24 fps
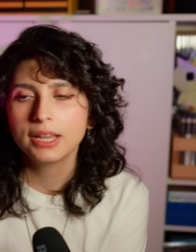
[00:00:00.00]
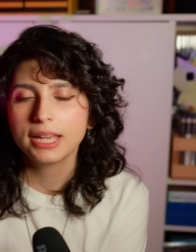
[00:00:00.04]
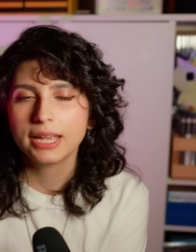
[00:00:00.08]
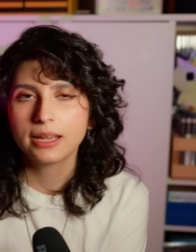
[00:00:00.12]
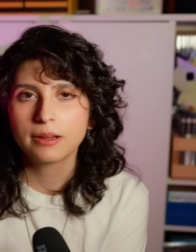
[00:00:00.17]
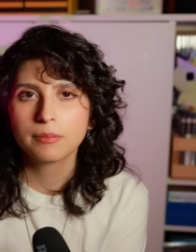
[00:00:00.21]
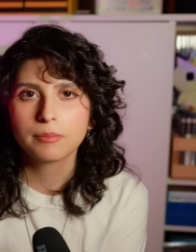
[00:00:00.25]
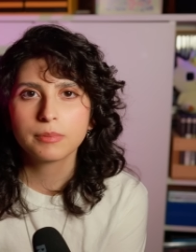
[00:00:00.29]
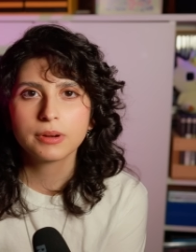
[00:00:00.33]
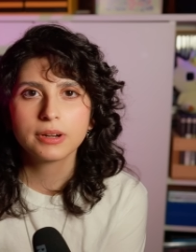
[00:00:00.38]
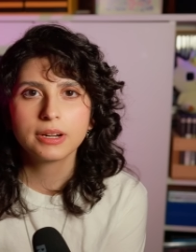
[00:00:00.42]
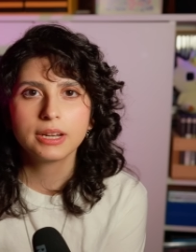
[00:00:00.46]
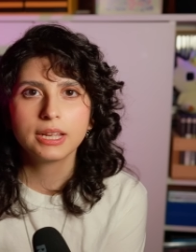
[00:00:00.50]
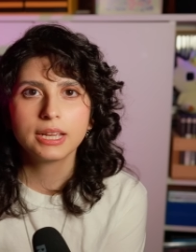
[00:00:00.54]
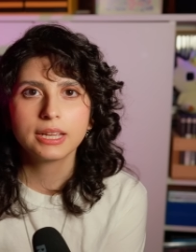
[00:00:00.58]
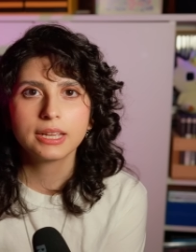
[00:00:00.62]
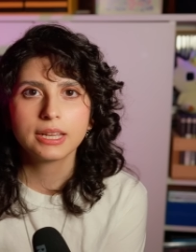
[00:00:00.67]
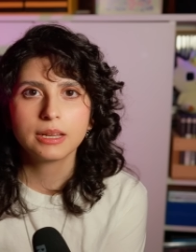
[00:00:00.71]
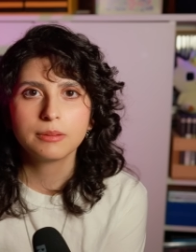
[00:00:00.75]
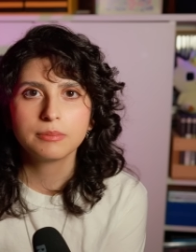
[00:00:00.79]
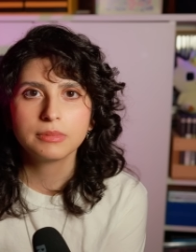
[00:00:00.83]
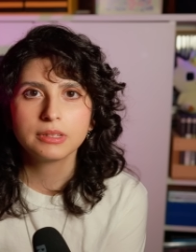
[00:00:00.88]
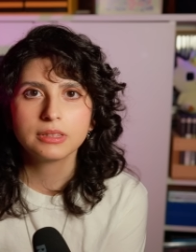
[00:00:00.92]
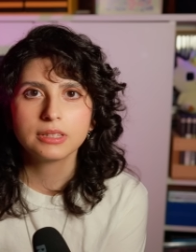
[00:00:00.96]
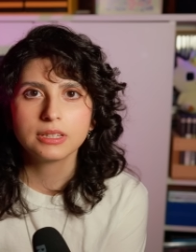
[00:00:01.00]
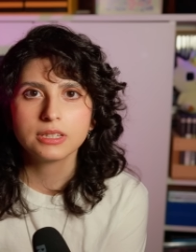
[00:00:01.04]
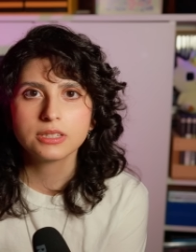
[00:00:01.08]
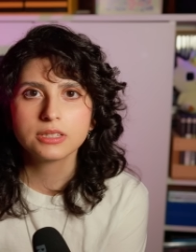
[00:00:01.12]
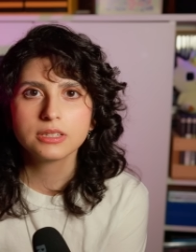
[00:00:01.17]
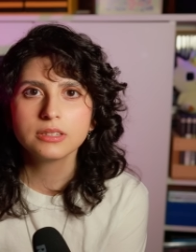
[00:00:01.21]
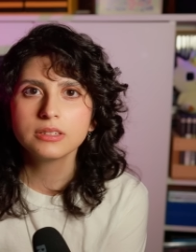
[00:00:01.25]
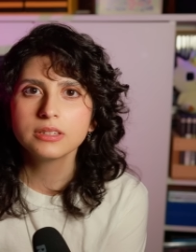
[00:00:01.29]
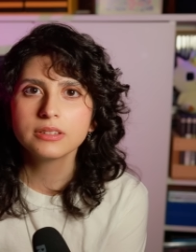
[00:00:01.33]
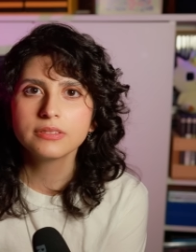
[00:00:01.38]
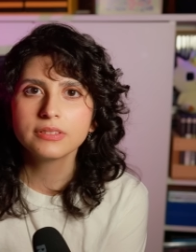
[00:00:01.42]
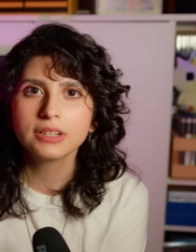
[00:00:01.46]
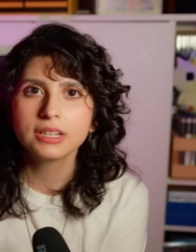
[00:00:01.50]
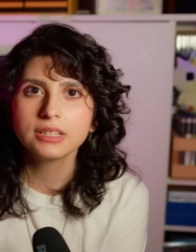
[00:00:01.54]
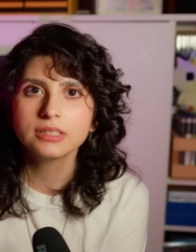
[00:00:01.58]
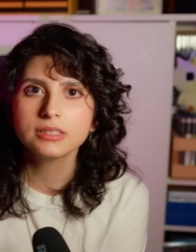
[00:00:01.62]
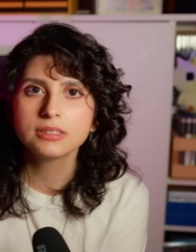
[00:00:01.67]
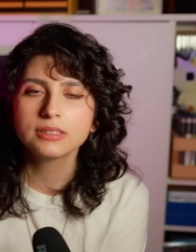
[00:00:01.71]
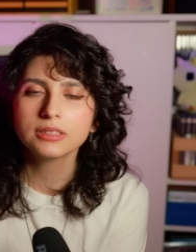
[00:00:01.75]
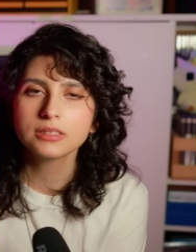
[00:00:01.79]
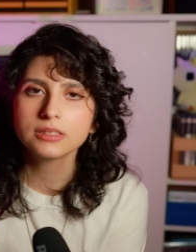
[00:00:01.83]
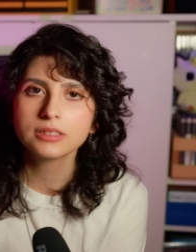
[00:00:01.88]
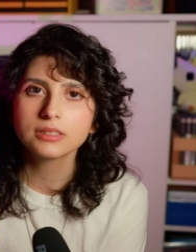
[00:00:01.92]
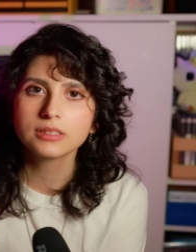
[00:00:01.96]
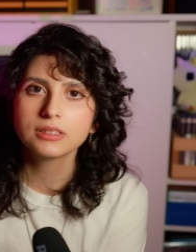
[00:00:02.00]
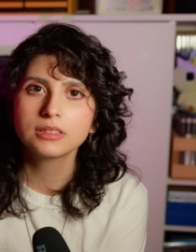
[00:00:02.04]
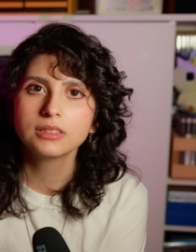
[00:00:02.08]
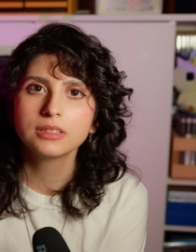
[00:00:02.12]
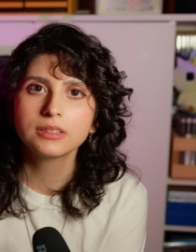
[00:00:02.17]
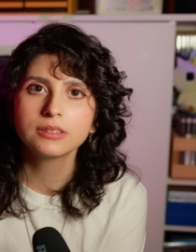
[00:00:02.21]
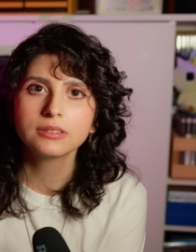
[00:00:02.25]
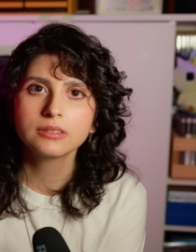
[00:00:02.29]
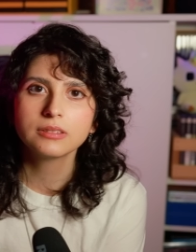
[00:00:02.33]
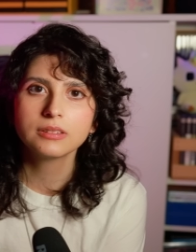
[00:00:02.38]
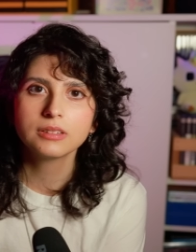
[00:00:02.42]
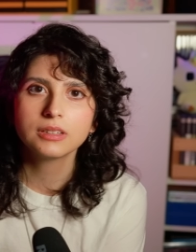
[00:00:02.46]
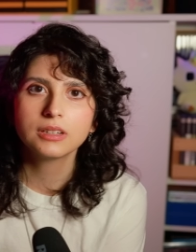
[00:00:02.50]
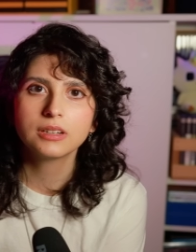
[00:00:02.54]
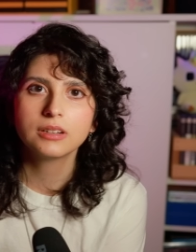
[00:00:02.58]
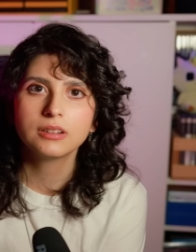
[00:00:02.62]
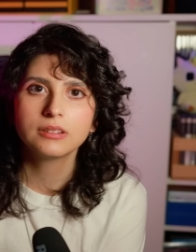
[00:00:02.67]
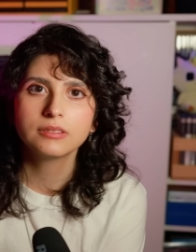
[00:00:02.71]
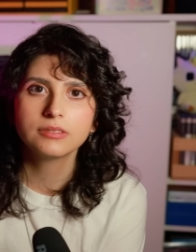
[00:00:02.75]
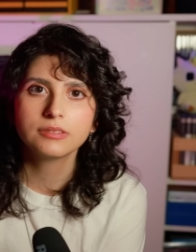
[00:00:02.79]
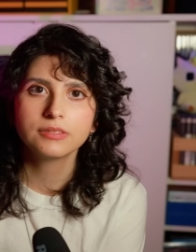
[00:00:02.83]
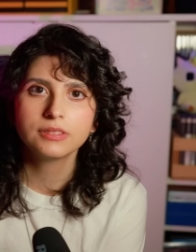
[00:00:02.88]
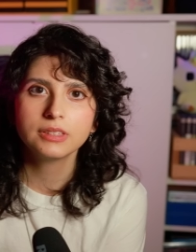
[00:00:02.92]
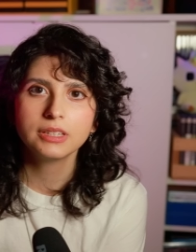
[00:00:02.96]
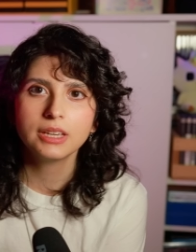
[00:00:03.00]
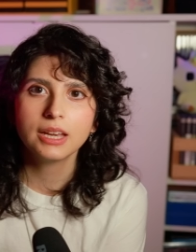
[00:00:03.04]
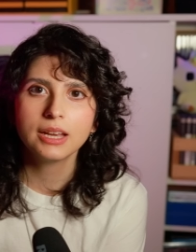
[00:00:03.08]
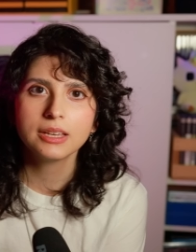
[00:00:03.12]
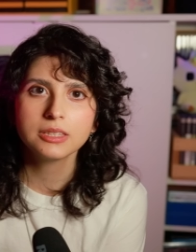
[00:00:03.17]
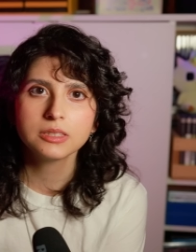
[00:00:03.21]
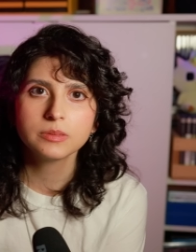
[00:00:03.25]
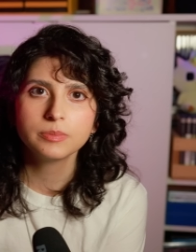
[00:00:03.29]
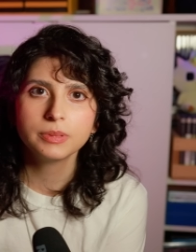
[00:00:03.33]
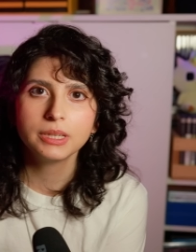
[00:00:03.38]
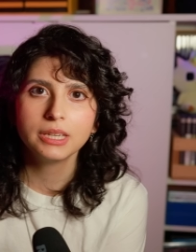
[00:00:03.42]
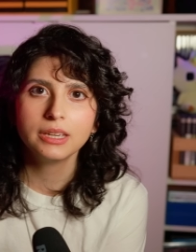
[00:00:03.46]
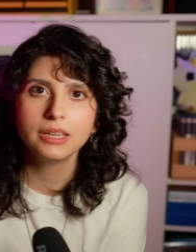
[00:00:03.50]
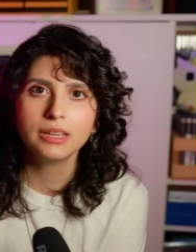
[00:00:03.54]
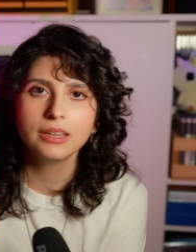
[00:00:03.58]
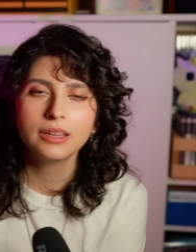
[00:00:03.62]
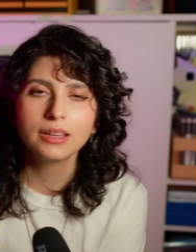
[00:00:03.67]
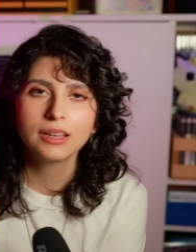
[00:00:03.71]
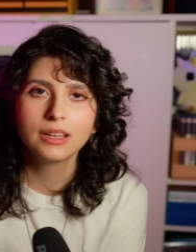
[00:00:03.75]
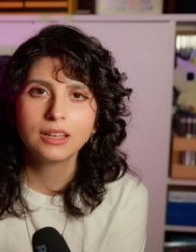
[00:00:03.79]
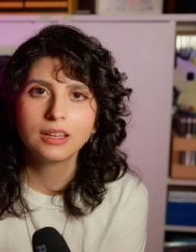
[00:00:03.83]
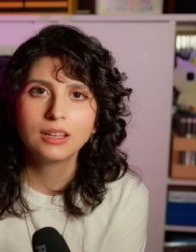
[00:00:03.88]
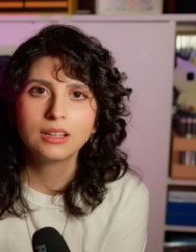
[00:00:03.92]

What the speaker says: Anbernic emulation device that's a clone of the SP.